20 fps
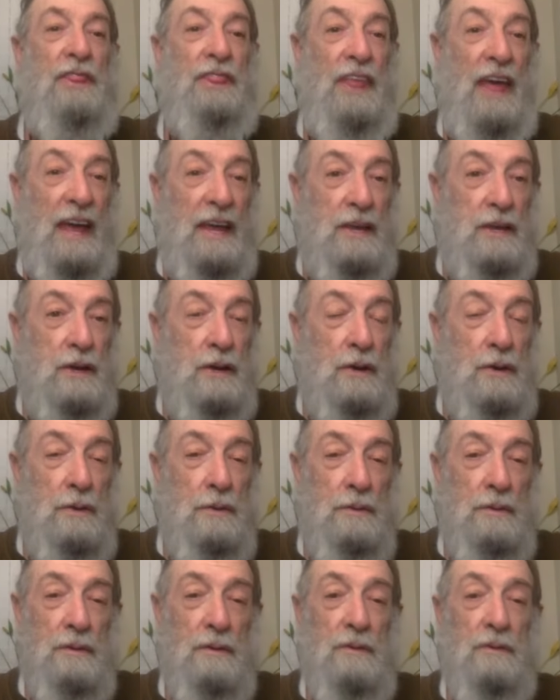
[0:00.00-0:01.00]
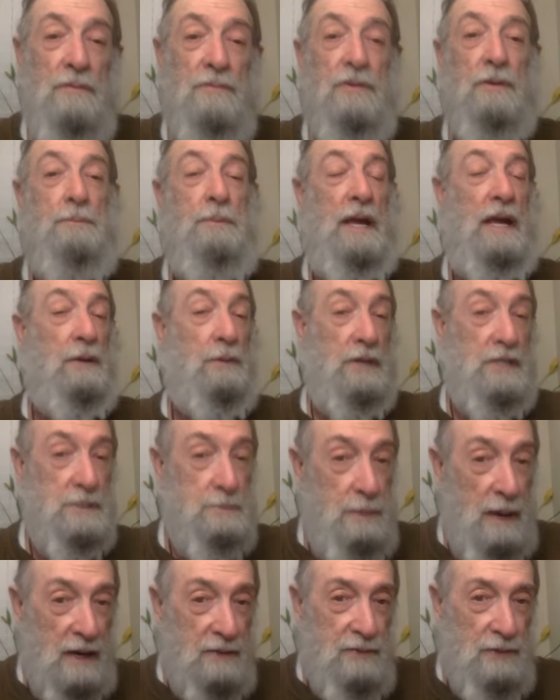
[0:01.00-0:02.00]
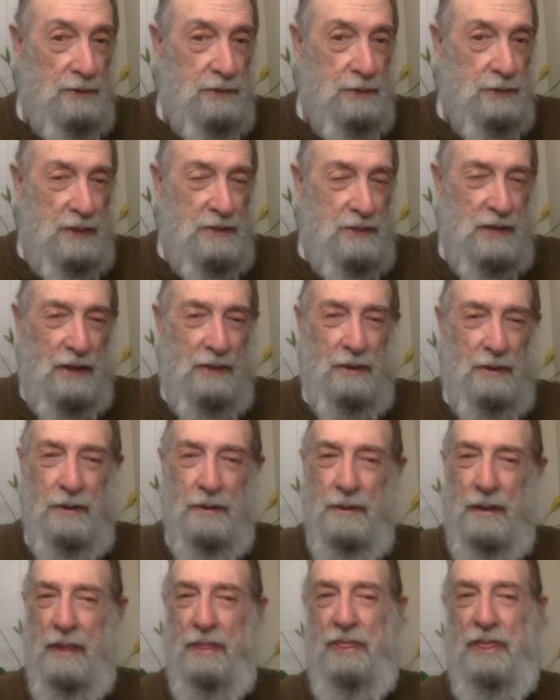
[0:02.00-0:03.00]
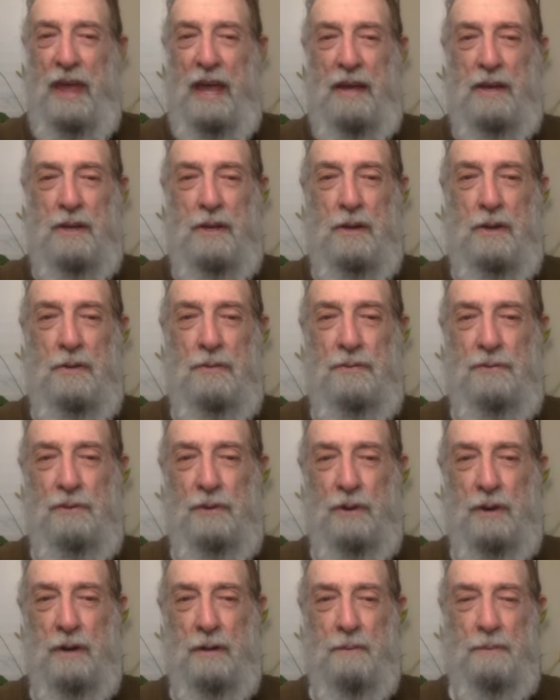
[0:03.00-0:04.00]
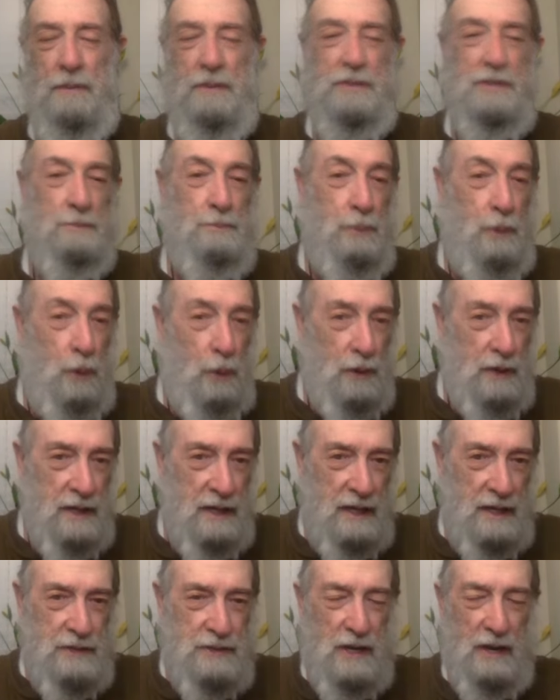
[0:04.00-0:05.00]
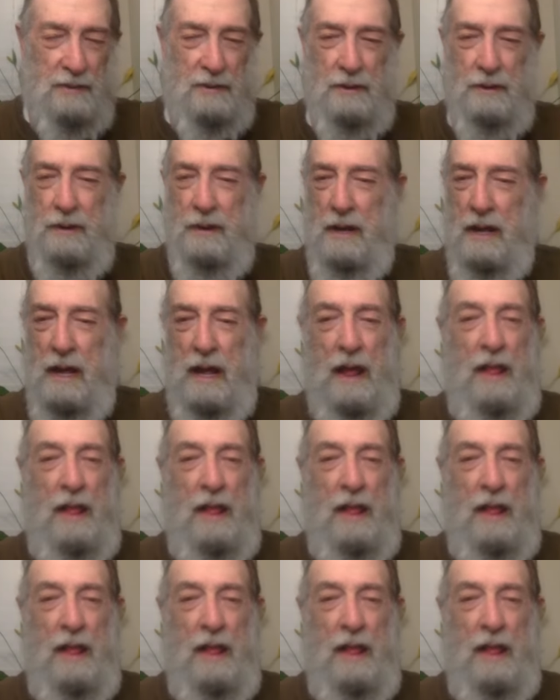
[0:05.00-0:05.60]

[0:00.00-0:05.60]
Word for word: Thank you for being respectful to each other. Thank you for supporting each other.